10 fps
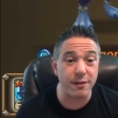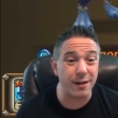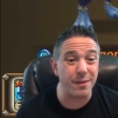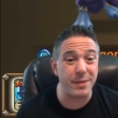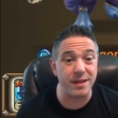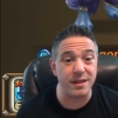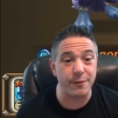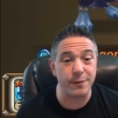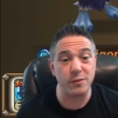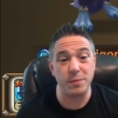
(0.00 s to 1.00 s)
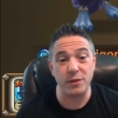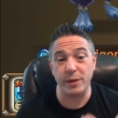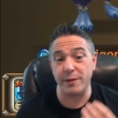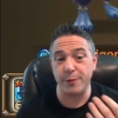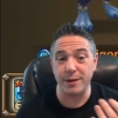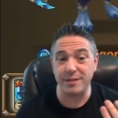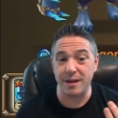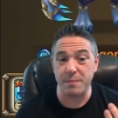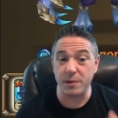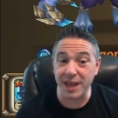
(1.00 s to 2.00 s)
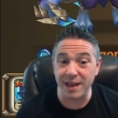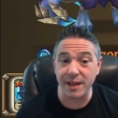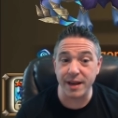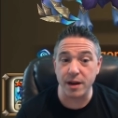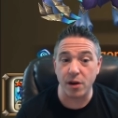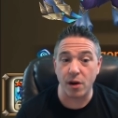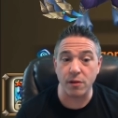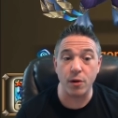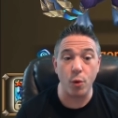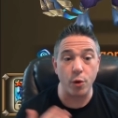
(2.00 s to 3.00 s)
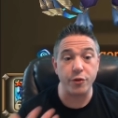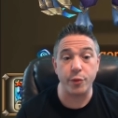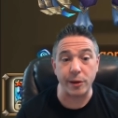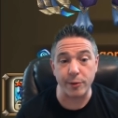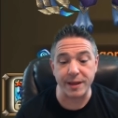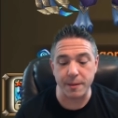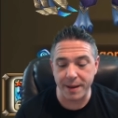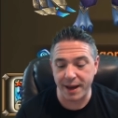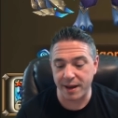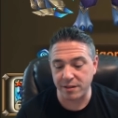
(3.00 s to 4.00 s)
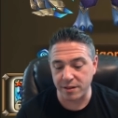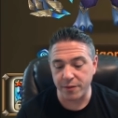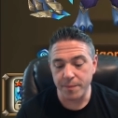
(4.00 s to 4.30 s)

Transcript: It could be the difference between, for example, killing Garo or triggering the passive.